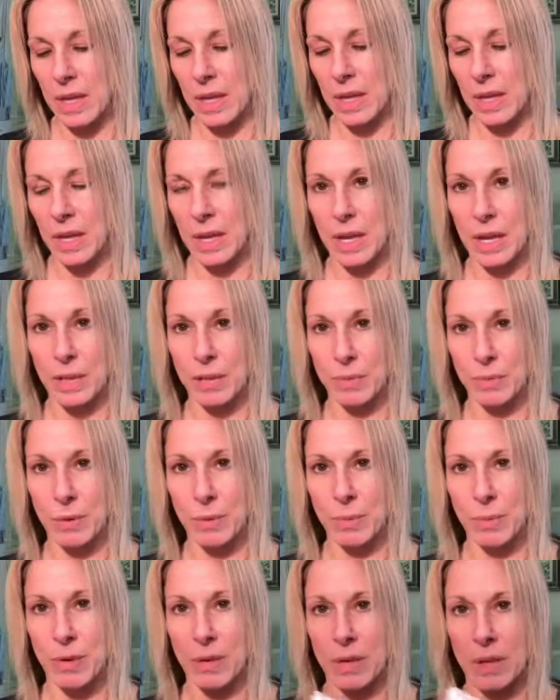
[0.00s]
And we
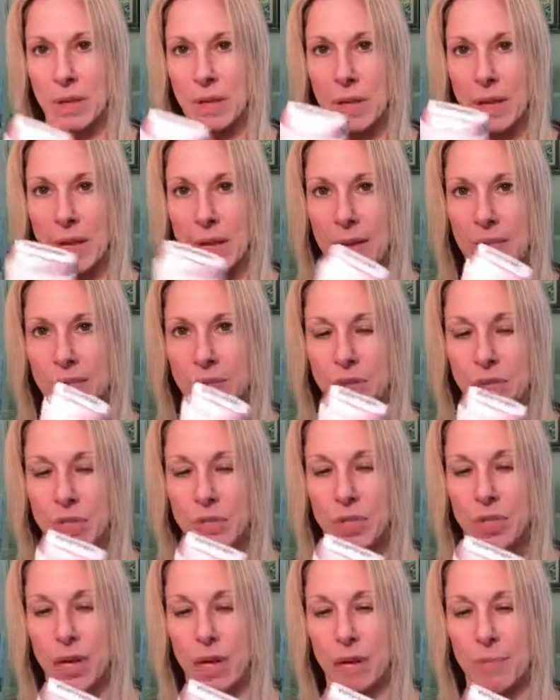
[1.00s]
will have to
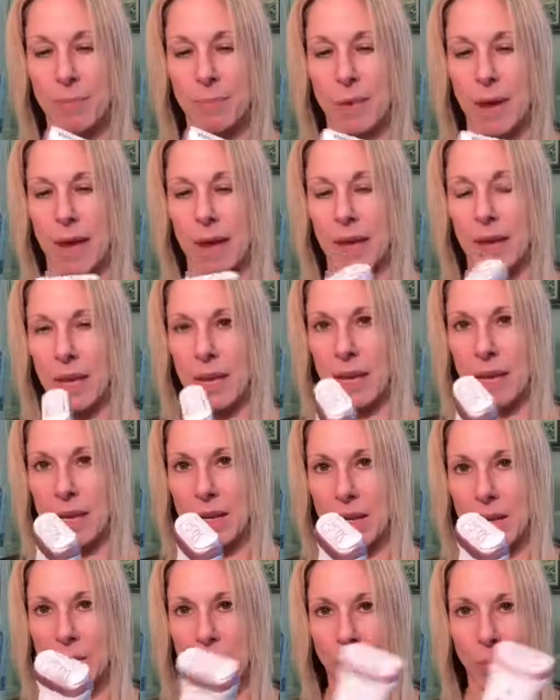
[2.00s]
check back
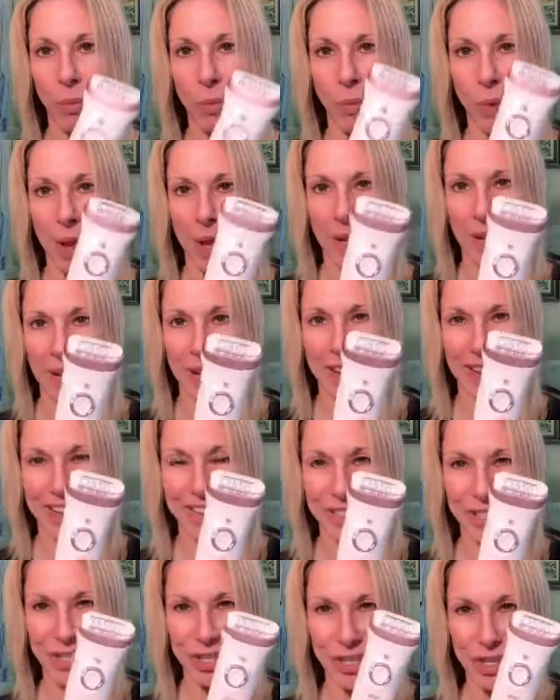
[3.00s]
in when
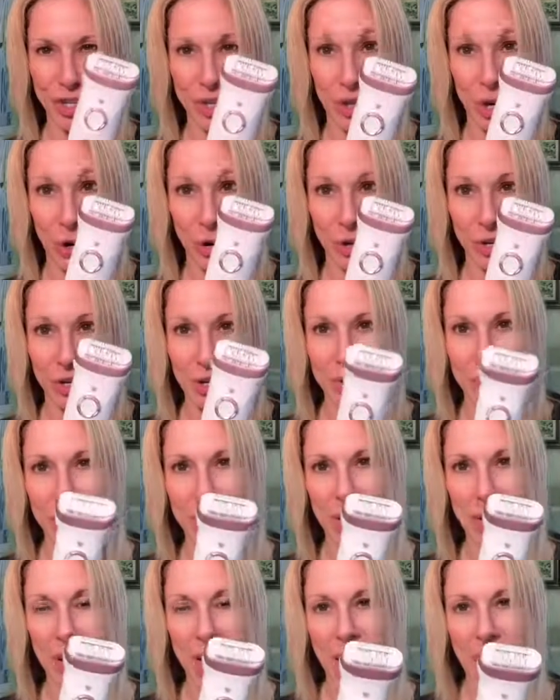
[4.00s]
it's
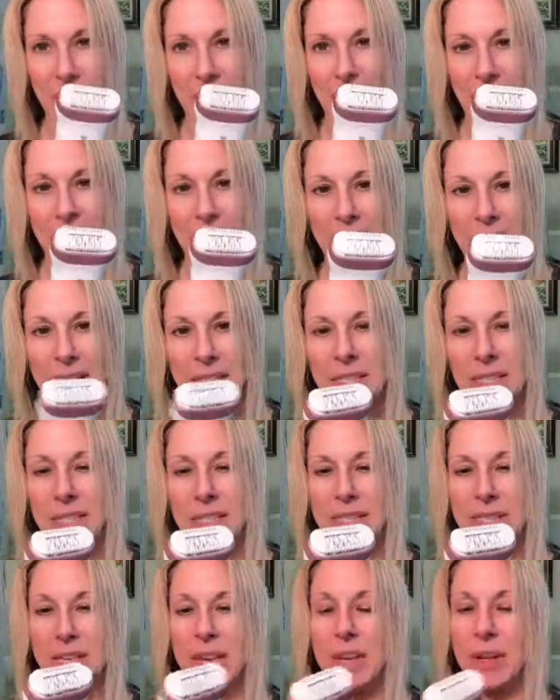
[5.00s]
charged and
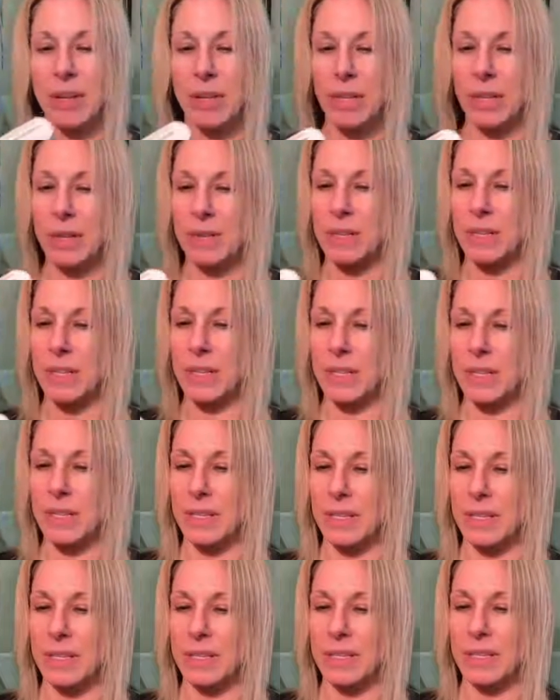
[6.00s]
see how to use it.
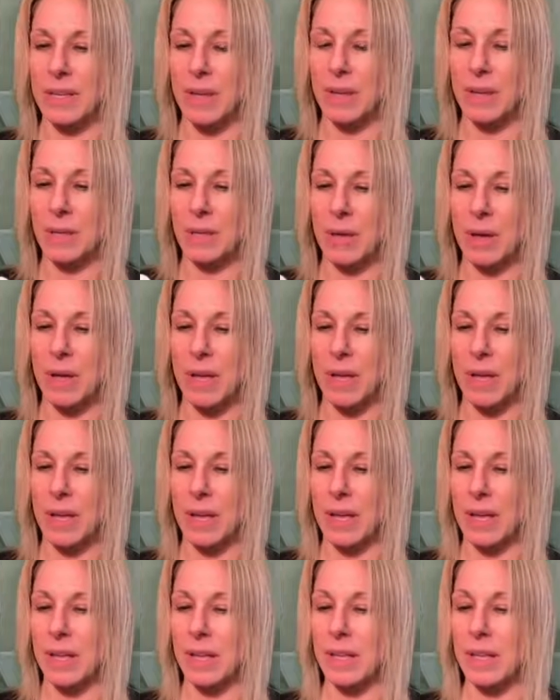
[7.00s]

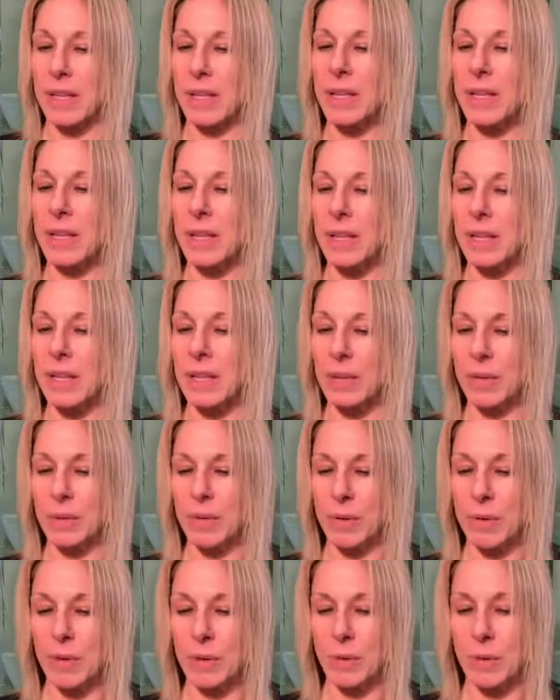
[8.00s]
So
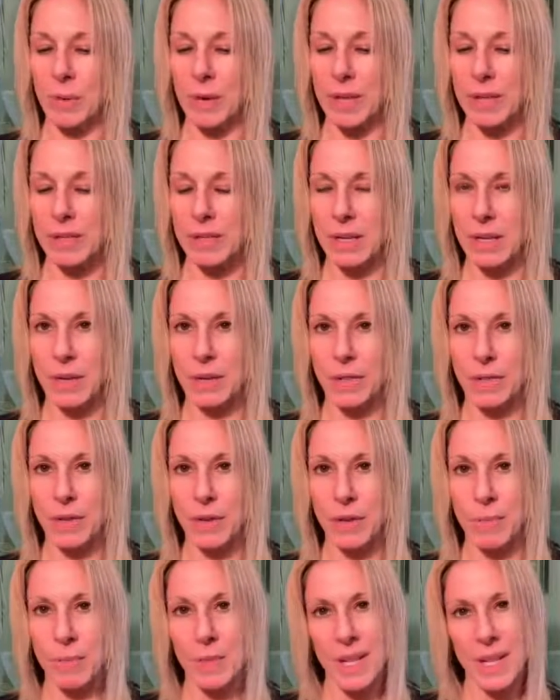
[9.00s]
we will wait a
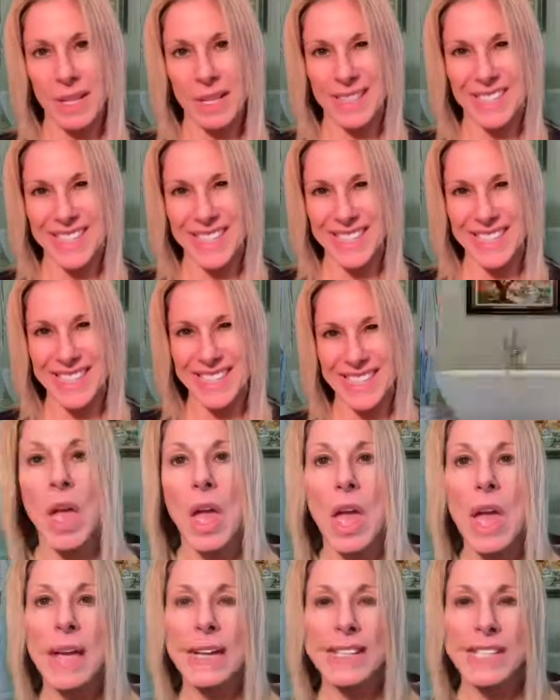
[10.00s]
few minutes and see.
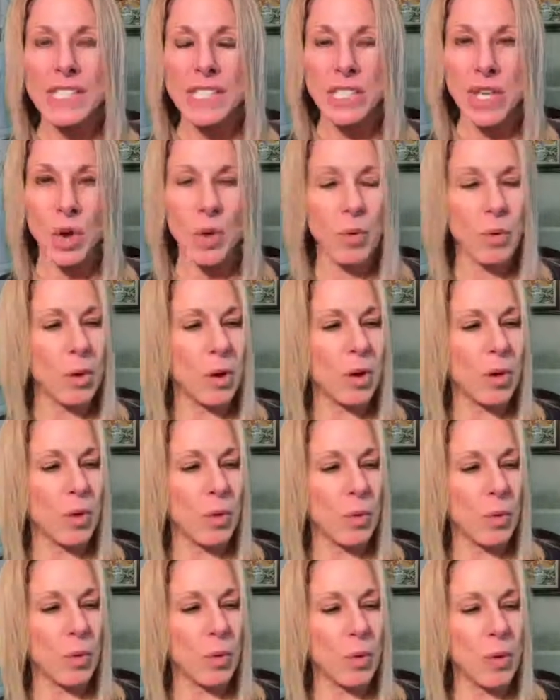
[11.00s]
So
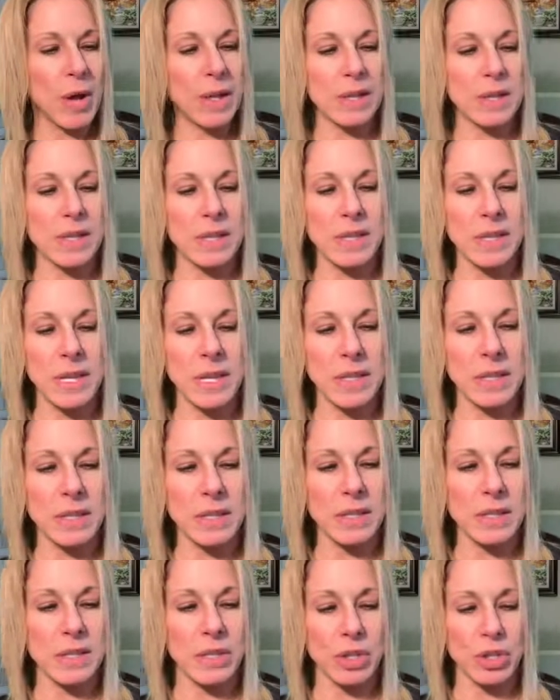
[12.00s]
once
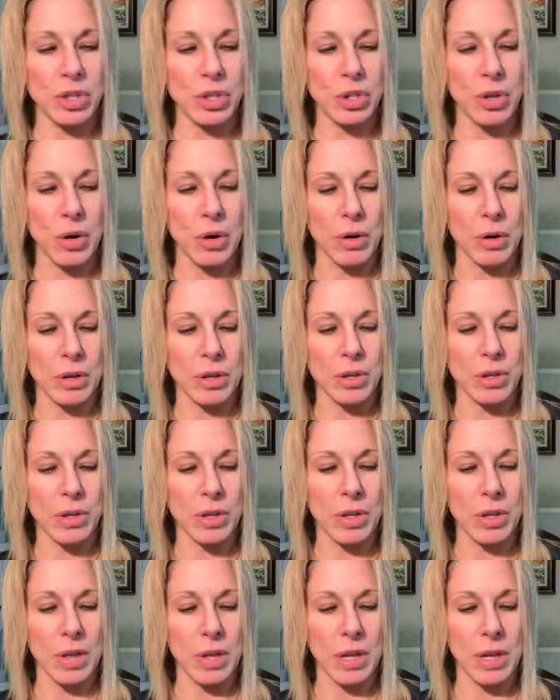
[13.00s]
it's
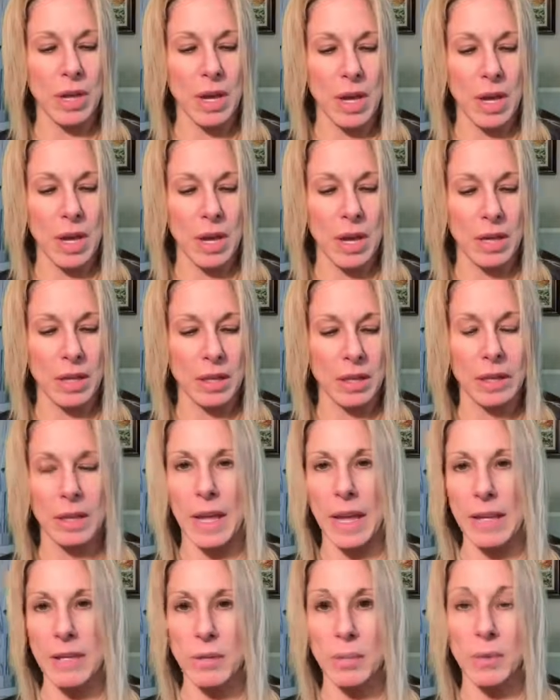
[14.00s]
charged, the
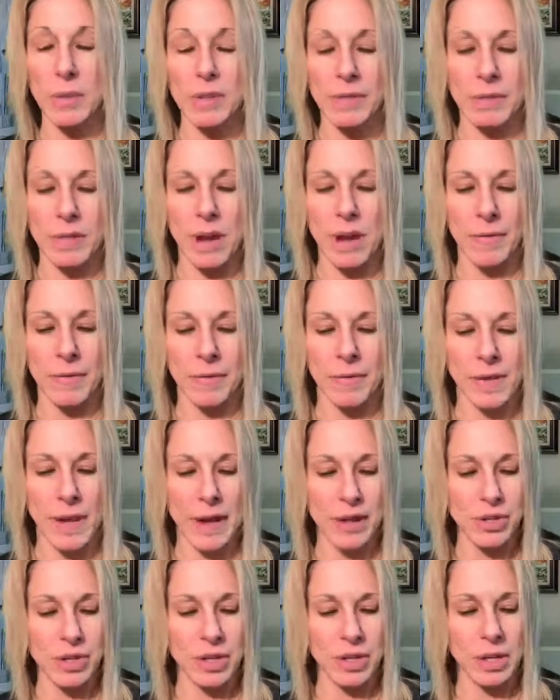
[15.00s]
light will stop
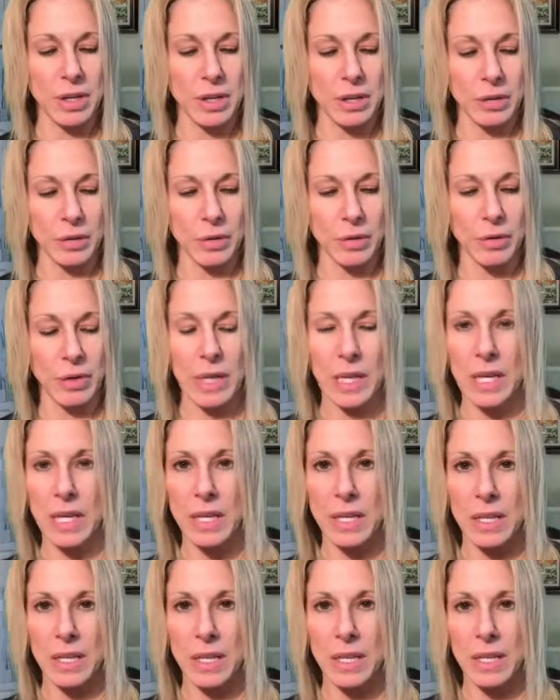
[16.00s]
flashing
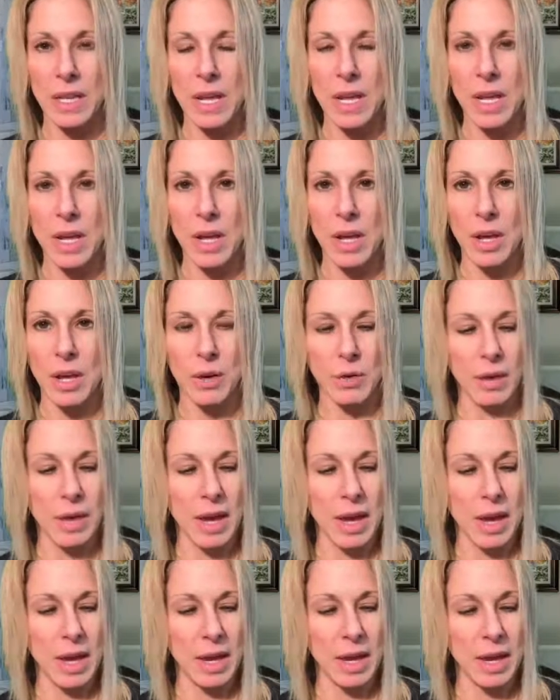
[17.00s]
green.
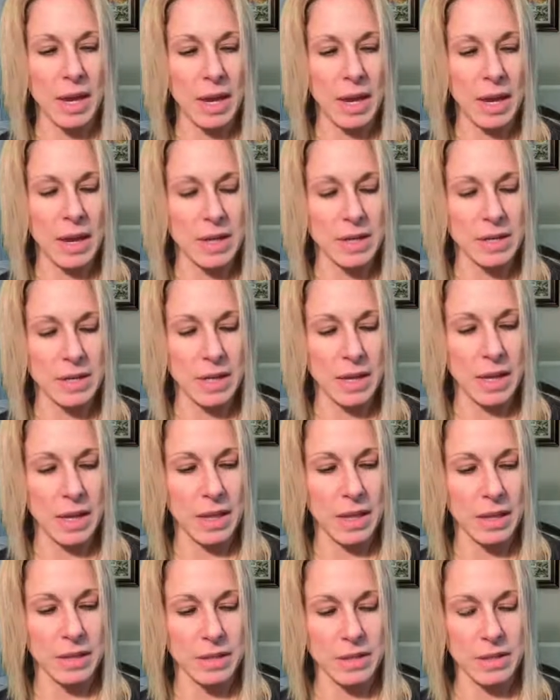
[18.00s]
Okay, and
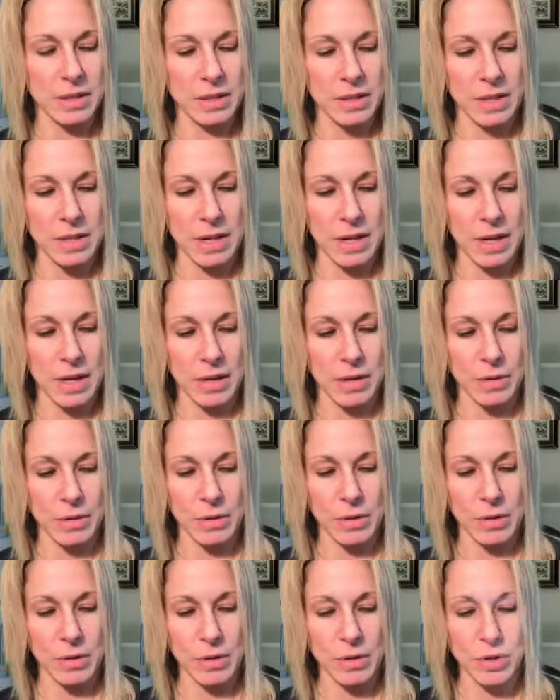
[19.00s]
this is
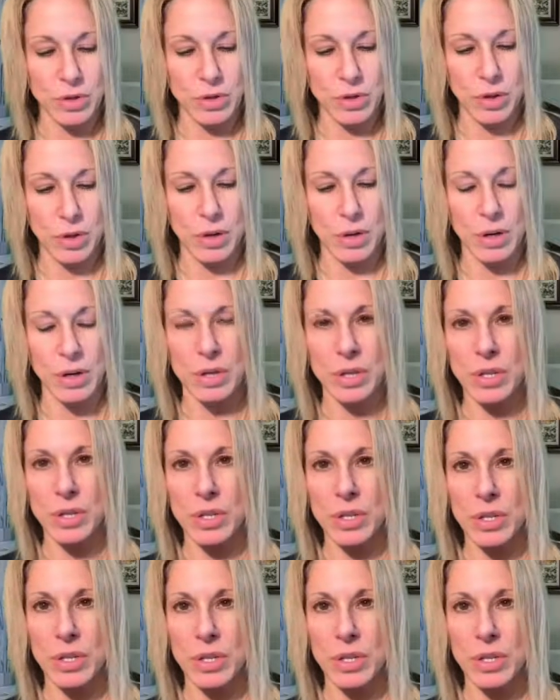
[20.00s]
now charged.